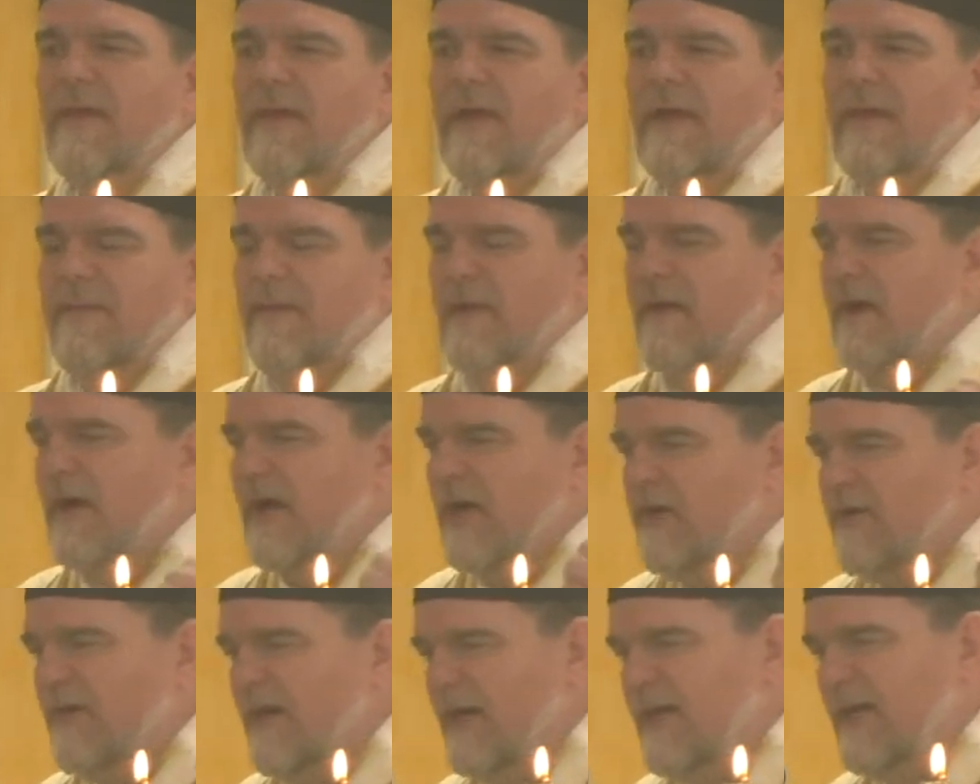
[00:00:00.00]
And then
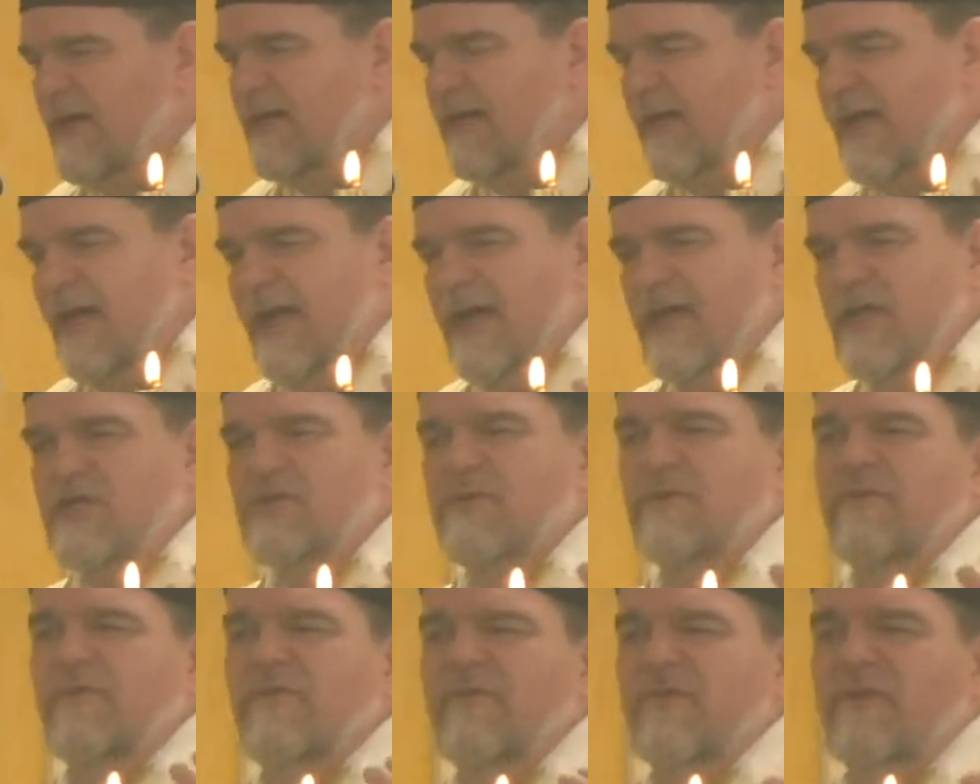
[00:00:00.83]
God created the
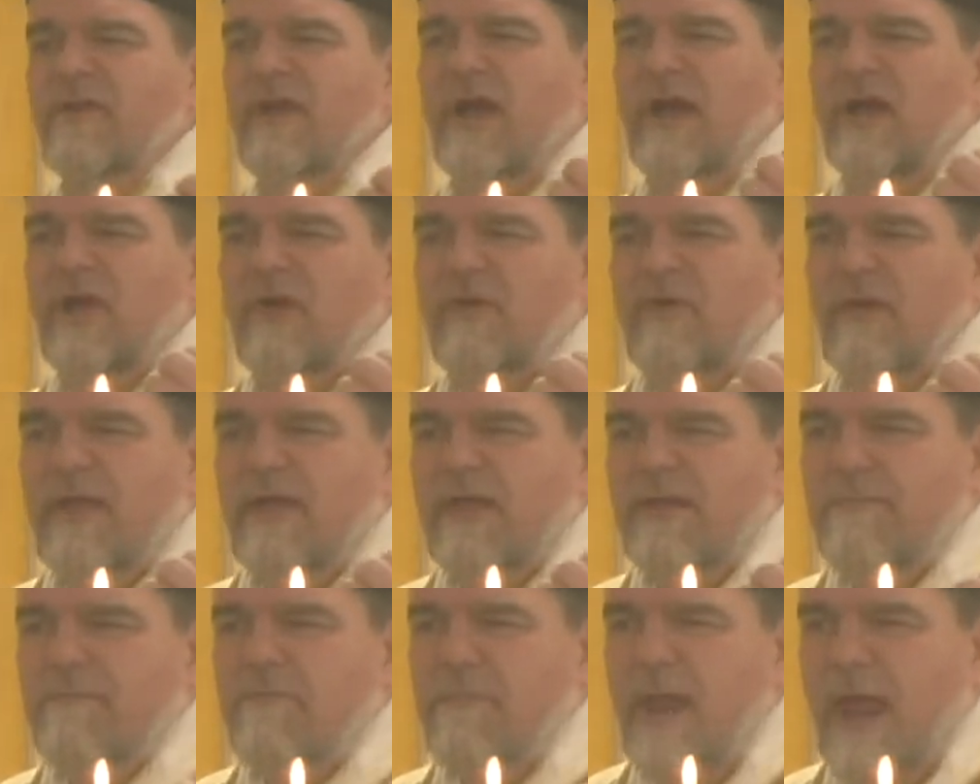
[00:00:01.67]
angels, and God
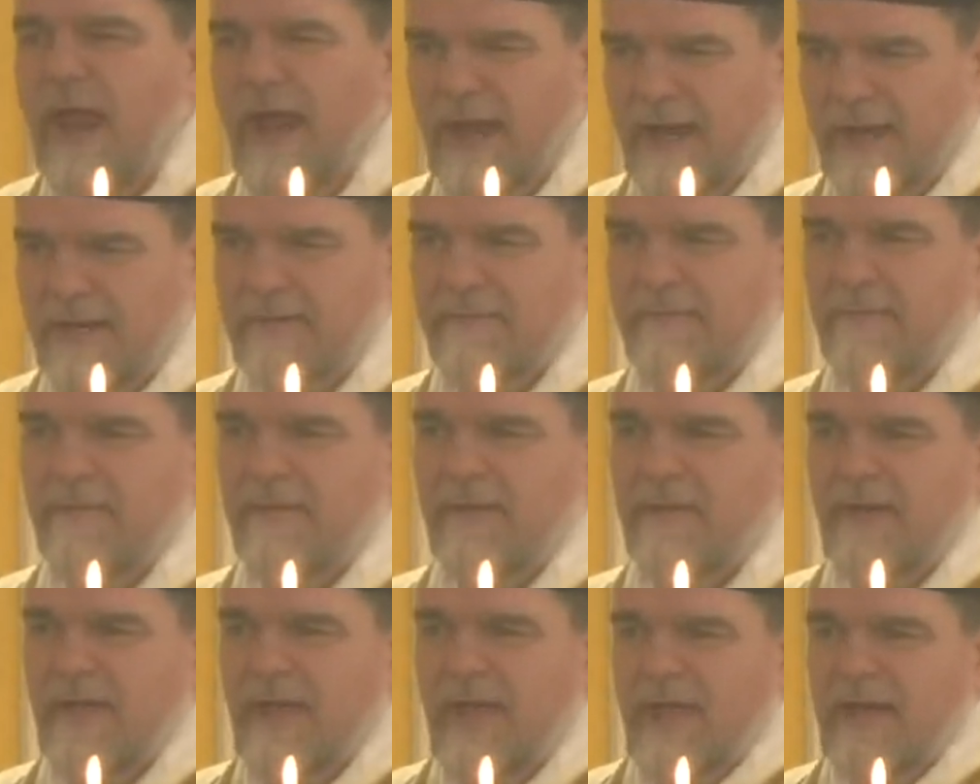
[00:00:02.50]
created man.
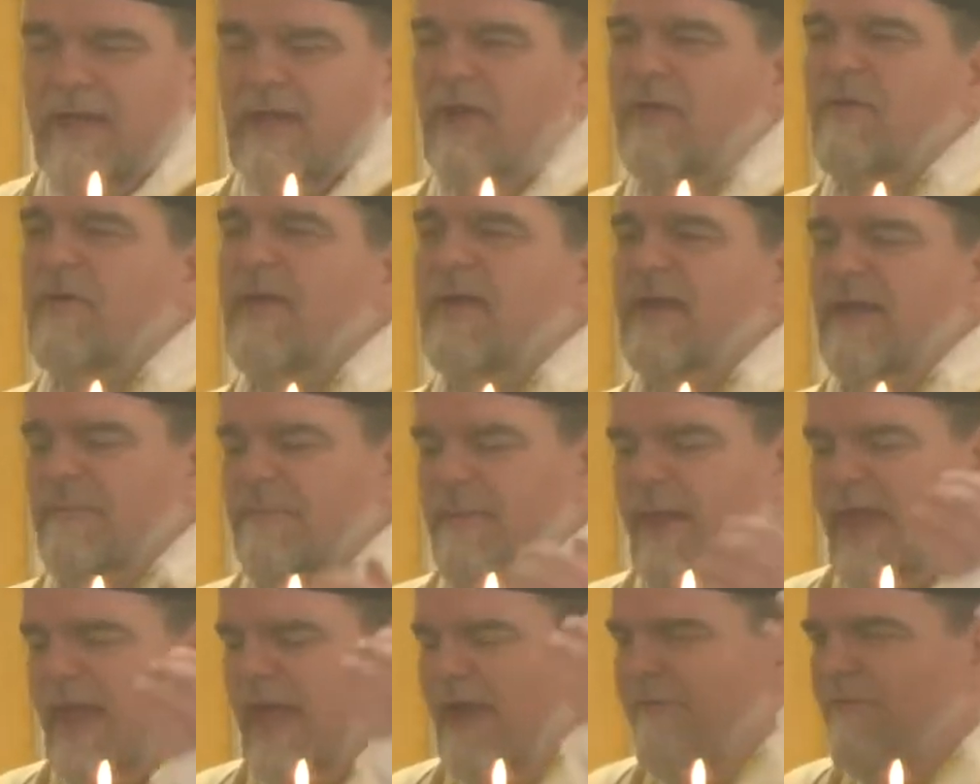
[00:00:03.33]
And he created
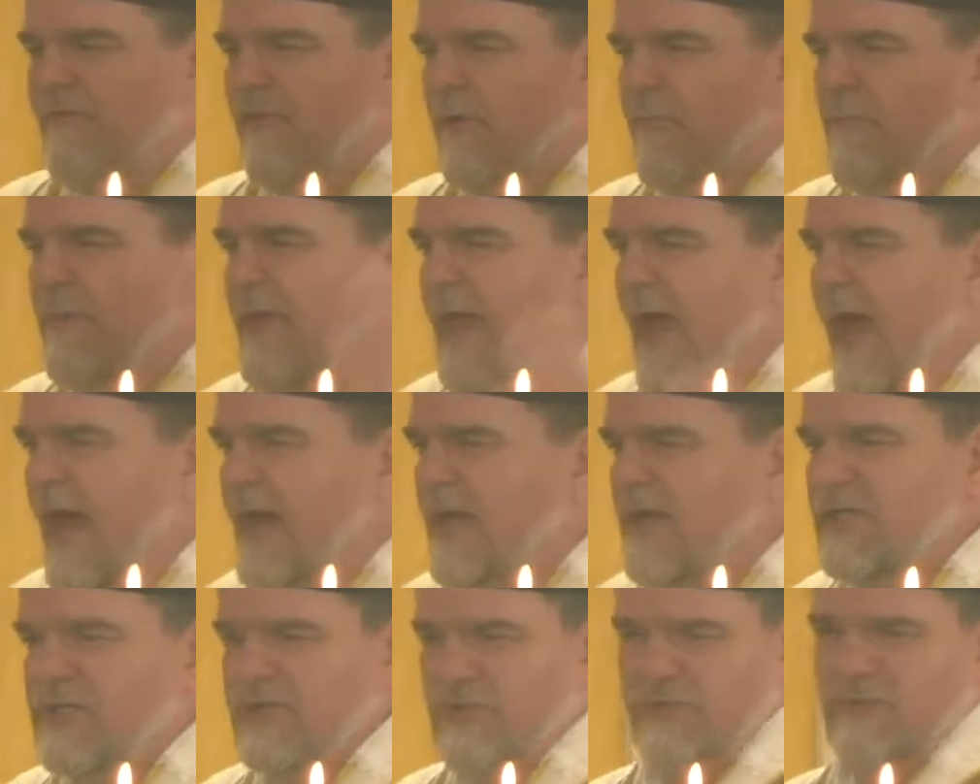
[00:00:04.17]
man for
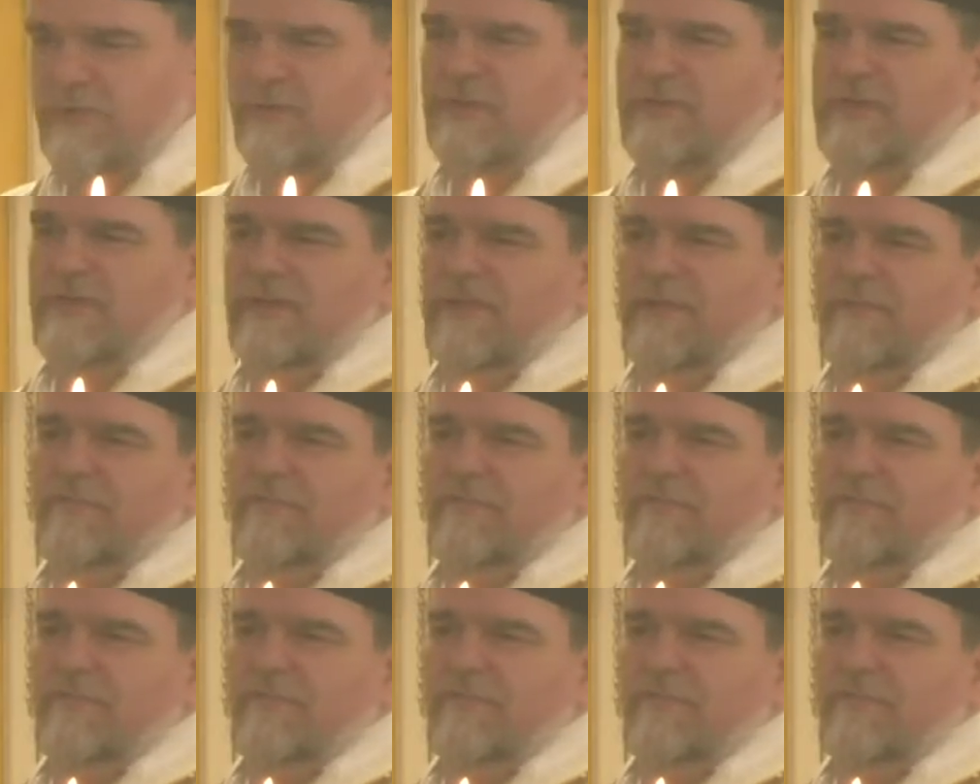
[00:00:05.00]
beatitude in